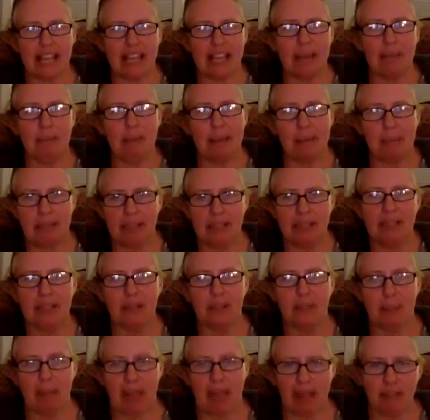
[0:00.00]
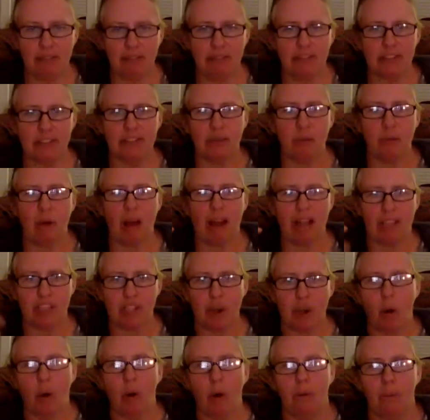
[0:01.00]
It might be a little painful to watch a
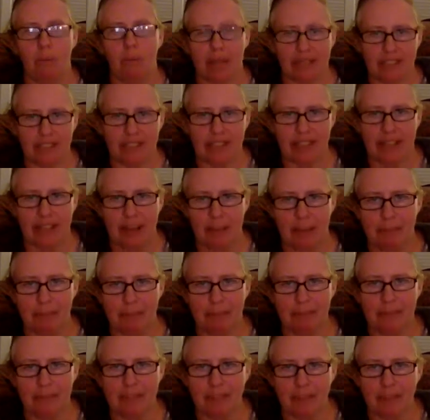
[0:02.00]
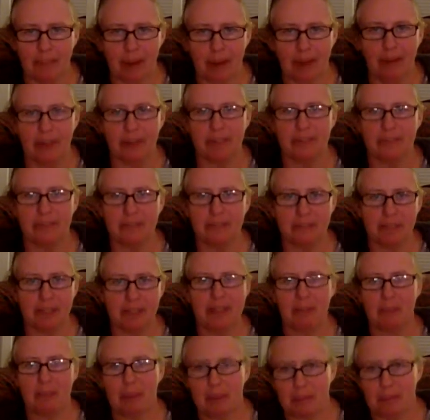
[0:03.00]
whole bunch of them in a row, but
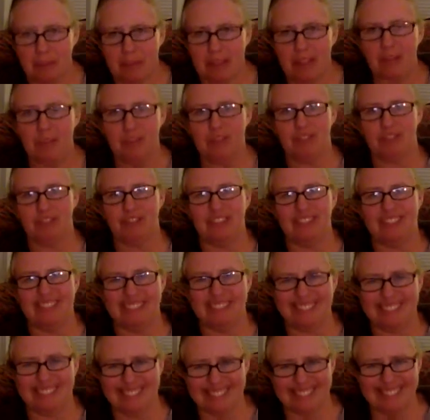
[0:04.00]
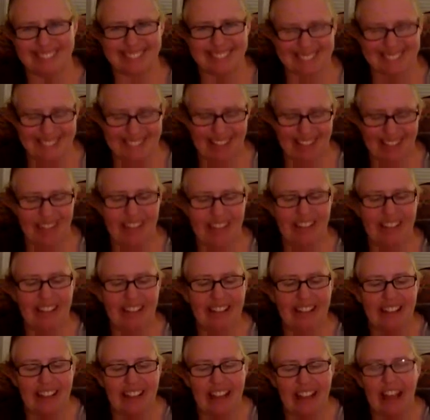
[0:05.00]
they might be useful.
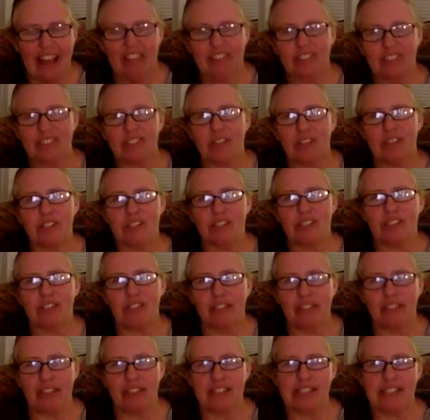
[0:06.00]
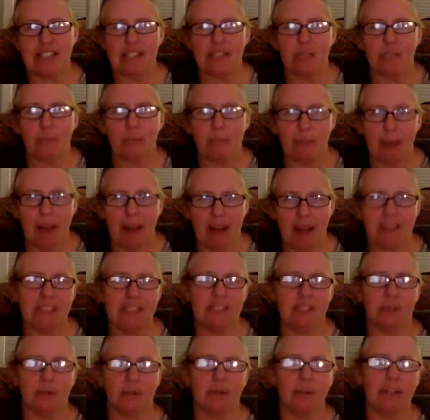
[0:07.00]
And there's also the thesis
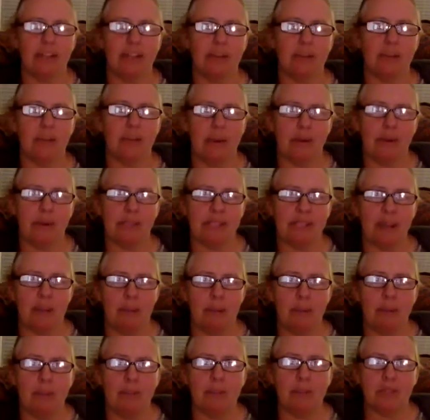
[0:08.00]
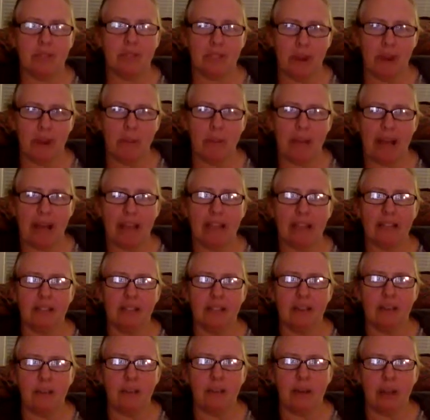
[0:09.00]
repository that we always tell people to go back and
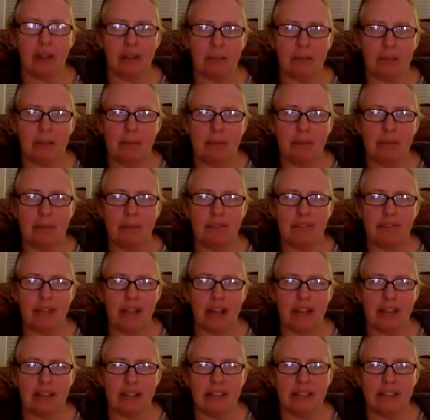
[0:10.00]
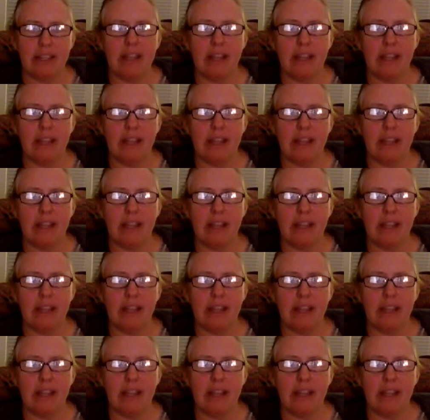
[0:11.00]
look at what other people have done.